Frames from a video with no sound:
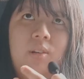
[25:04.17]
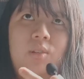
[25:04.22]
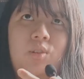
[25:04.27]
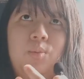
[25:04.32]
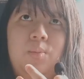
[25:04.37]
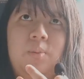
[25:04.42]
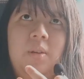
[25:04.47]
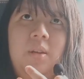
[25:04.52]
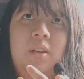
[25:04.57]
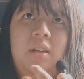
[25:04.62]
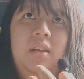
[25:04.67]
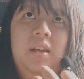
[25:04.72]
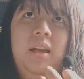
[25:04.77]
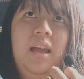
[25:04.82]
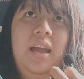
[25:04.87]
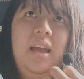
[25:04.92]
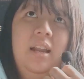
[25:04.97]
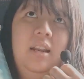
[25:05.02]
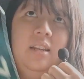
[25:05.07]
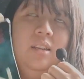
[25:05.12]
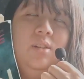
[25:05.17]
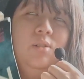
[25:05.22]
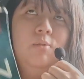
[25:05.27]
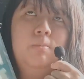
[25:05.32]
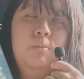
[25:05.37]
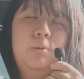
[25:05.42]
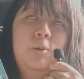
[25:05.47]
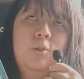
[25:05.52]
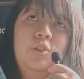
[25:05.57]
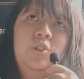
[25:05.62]
out to be Ellie who
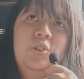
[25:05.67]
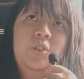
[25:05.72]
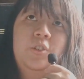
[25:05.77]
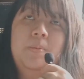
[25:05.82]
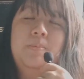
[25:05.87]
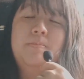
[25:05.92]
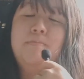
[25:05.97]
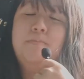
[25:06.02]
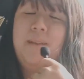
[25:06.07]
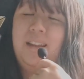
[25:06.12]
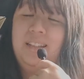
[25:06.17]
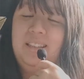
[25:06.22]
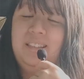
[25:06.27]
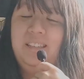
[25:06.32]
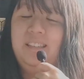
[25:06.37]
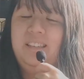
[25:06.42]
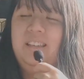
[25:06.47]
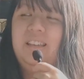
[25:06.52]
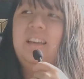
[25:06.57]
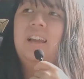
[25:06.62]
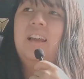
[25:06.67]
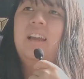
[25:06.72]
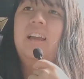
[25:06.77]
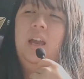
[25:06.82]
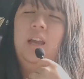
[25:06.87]
pushed Maddie.